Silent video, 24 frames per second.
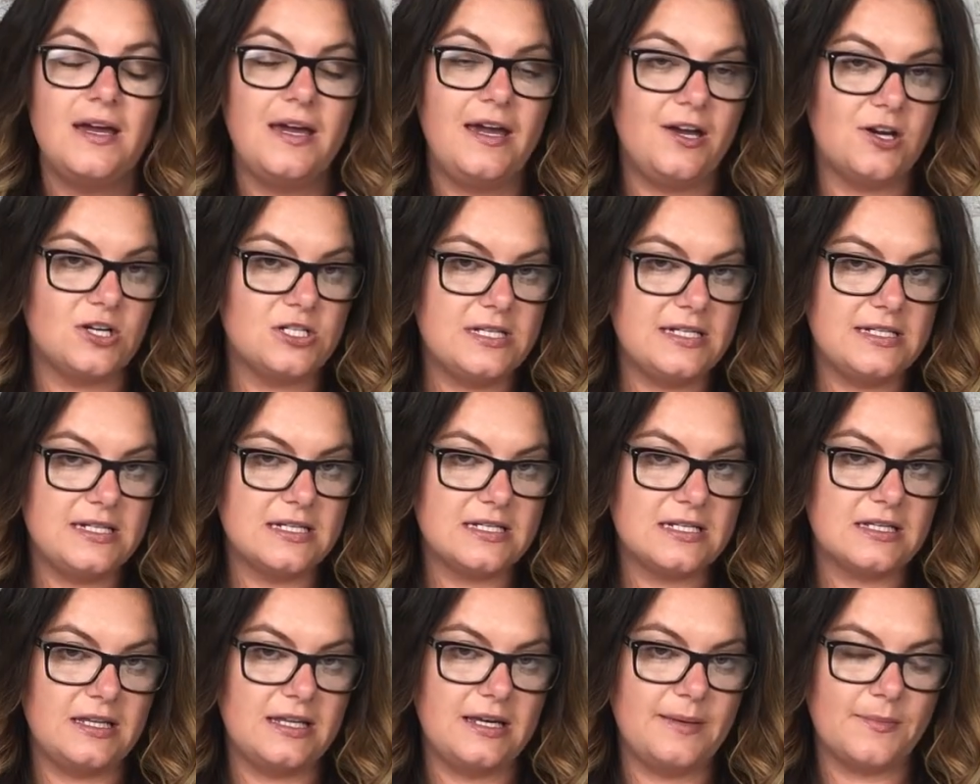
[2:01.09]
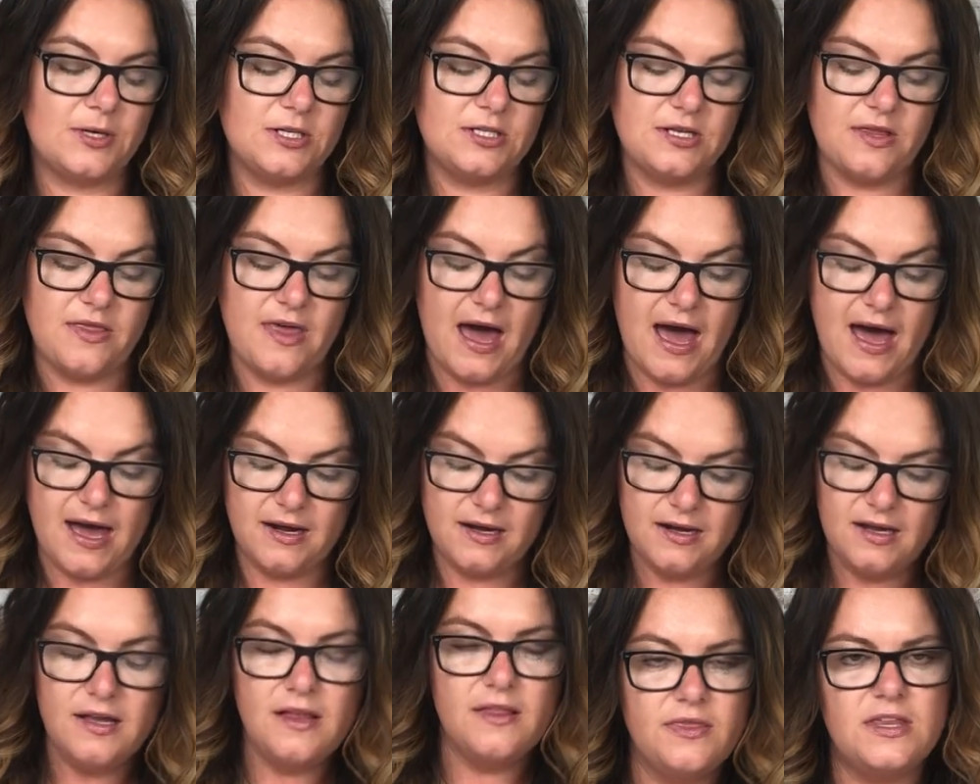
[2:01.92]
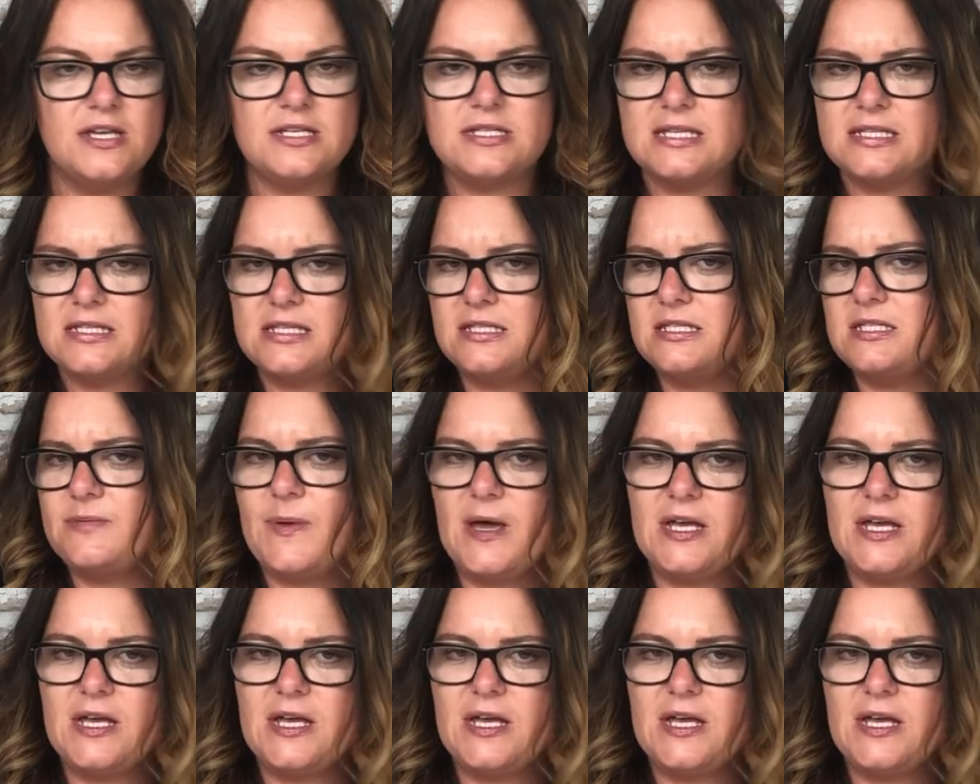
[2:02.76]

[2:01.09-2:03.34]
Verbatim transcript: Here's a disclaimer to that. This isn't